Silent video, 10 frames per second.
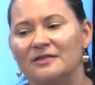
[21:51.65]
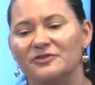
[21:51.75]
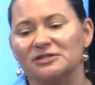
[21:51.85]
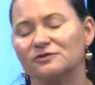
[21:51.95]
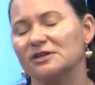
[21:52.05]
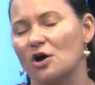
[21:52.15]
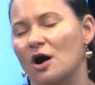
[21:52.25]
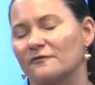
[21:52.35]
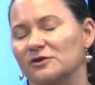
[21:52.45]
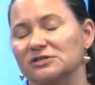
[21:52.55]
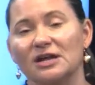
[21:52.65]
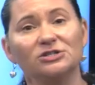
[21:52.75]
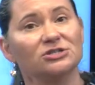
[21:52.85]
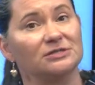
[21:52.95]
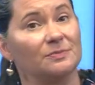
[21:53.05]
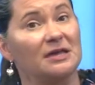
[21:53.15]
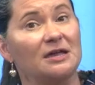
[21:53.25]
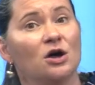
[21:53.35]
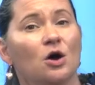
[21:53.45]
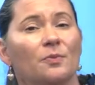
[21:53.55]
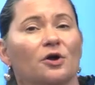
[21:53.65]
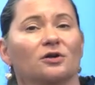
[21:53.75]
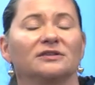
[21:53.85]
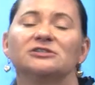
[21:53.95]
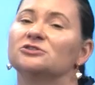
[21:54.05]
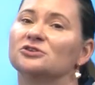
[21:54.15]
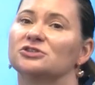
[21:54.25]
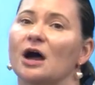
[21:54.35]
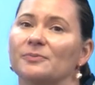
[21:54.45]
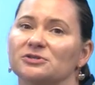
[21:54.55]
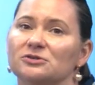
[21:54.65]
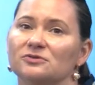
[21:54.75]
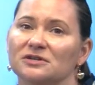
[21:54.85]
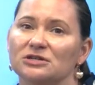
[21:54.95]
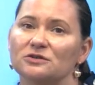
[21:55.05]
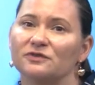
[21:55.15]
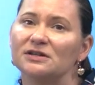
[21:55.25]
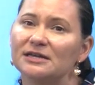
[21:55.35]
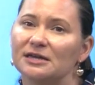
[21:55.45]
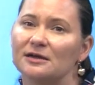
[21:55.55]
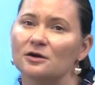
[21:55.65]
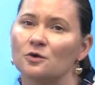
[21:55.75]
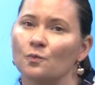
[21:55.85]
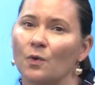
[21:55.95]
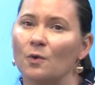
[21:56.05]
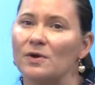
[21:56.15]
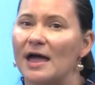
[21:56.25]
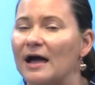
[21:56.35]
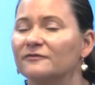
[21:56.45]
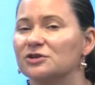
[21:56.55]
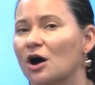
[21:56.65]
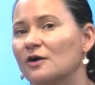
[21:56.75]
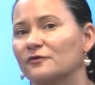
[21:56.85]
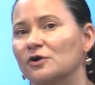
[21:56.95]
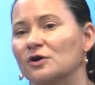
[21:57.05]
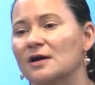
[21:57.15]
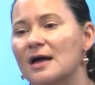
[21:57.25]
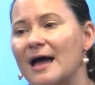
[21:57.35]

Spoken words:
This really offers not just me, but our listeners an opportunity to really hear what we have to offer